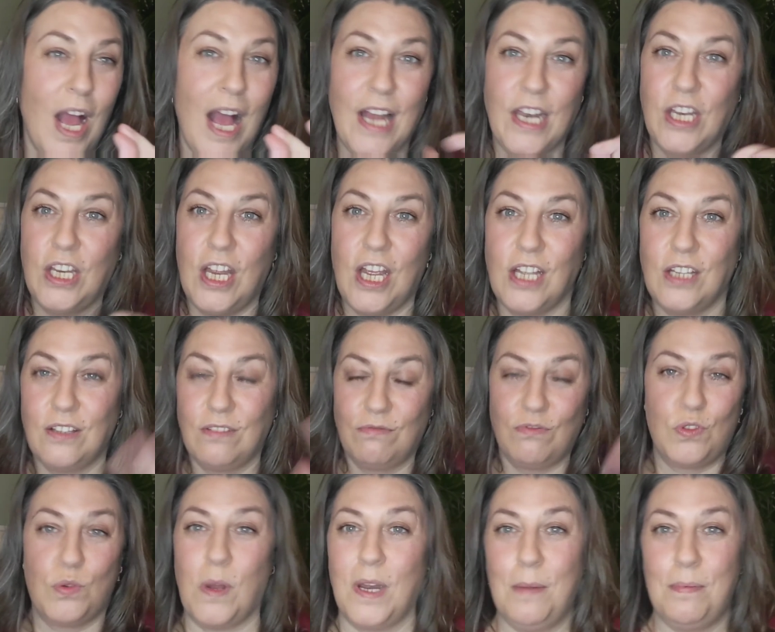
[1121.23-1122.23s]
I don't know,
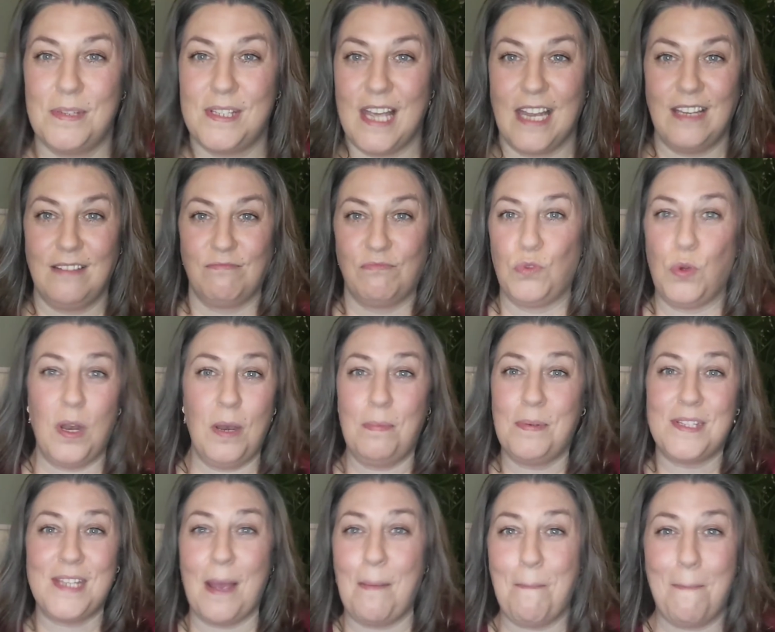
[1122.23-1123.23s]

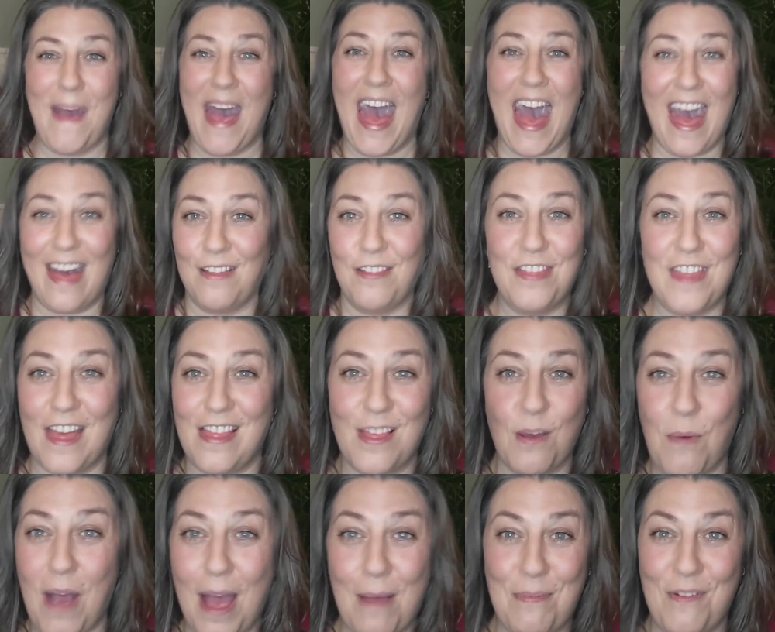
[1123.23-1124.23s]
20% better than
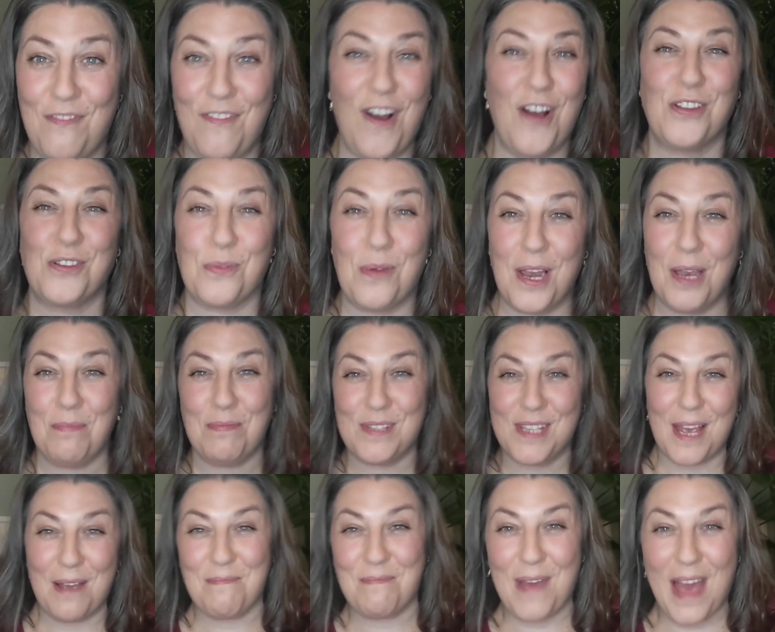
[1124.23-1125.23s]
they were before.
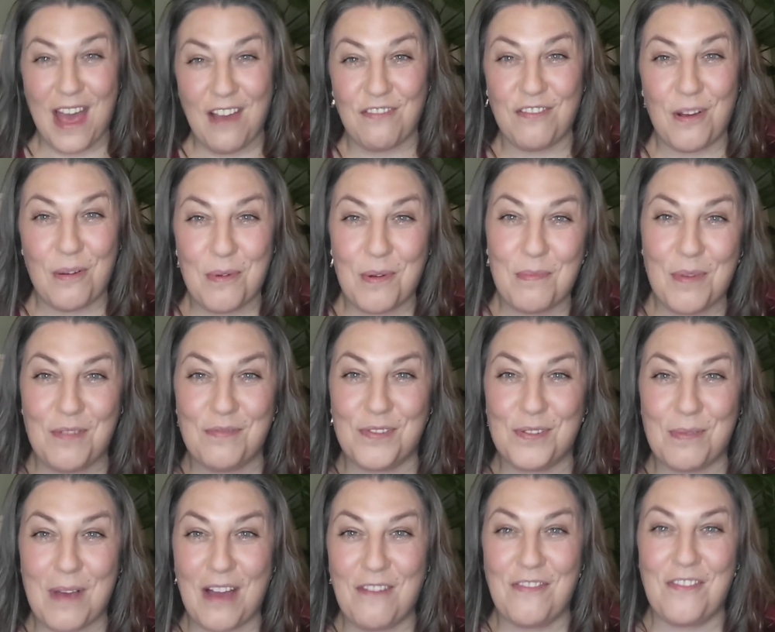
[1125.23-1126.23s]
20% better from a
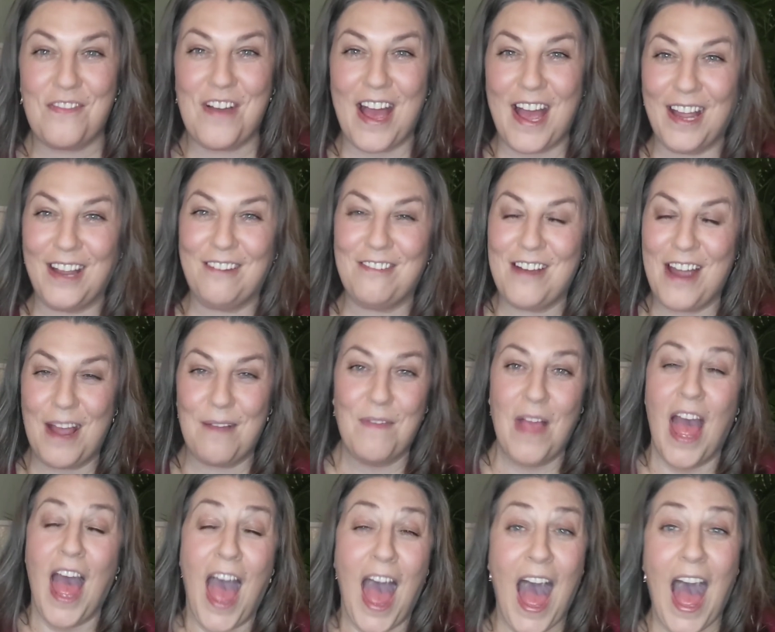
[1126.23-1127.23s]
month's worth of eye
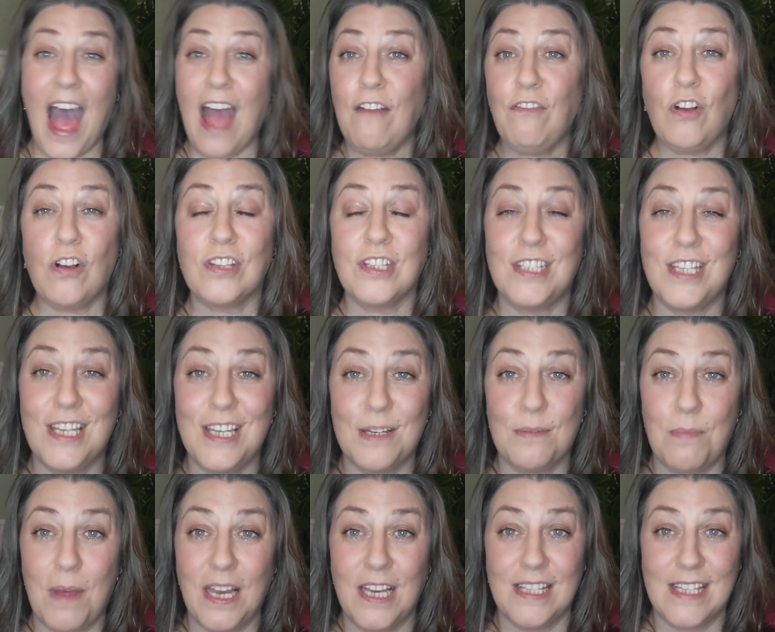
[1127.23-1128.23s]
cream. I've
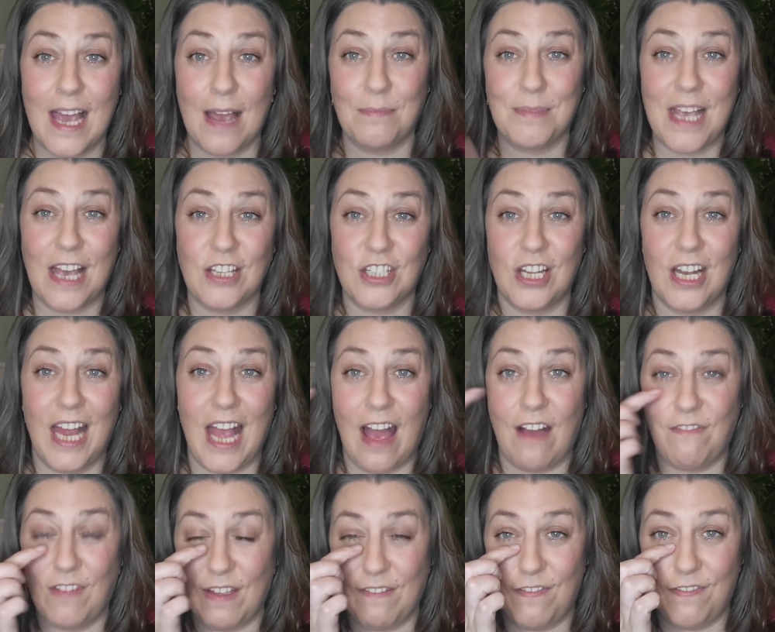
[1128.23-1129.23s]
considered many times actually
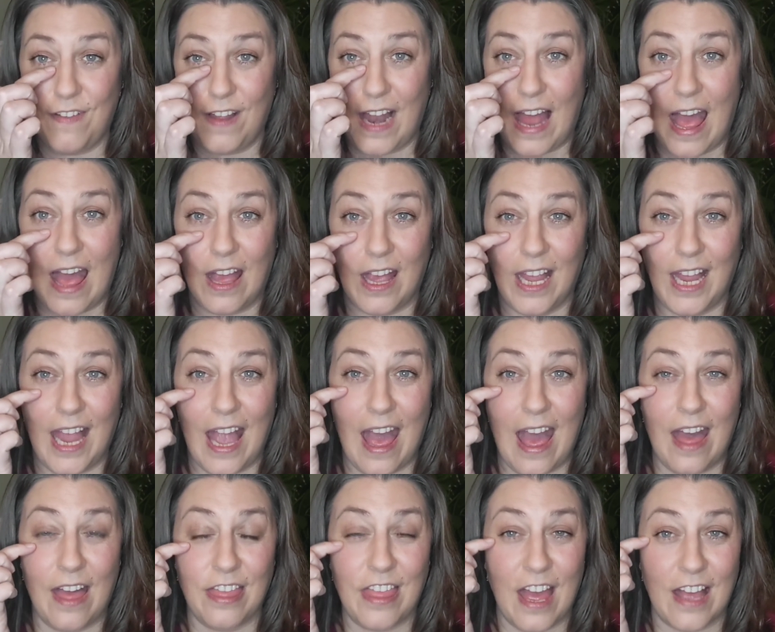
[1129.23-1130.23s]
having filler
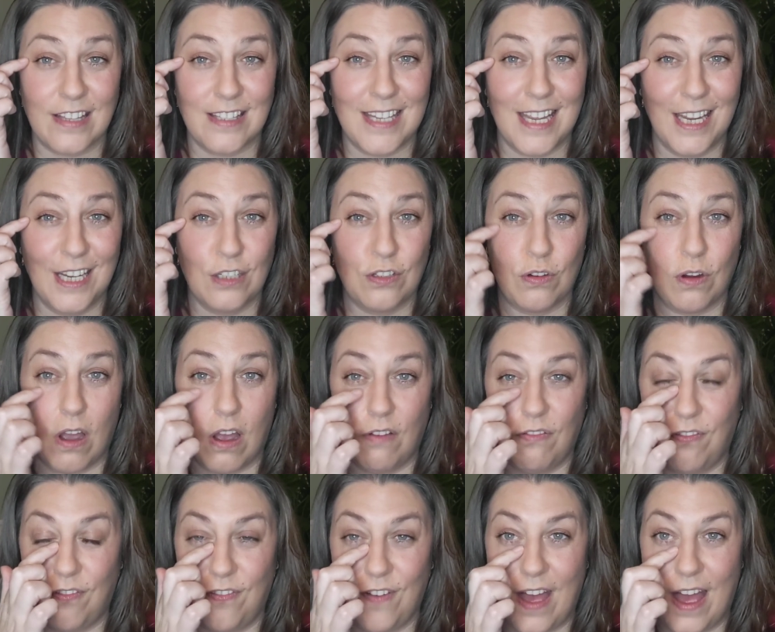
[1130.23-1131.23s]
here, that tear
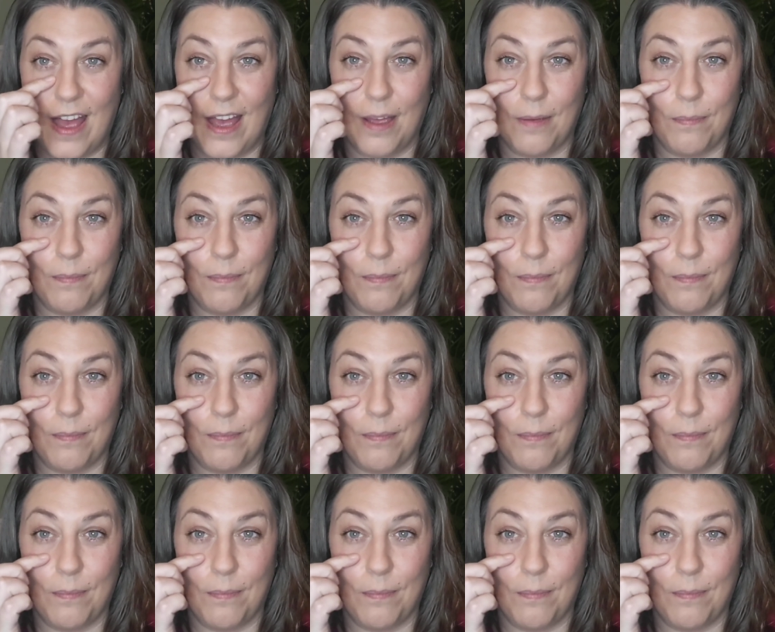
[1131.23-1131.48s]
trough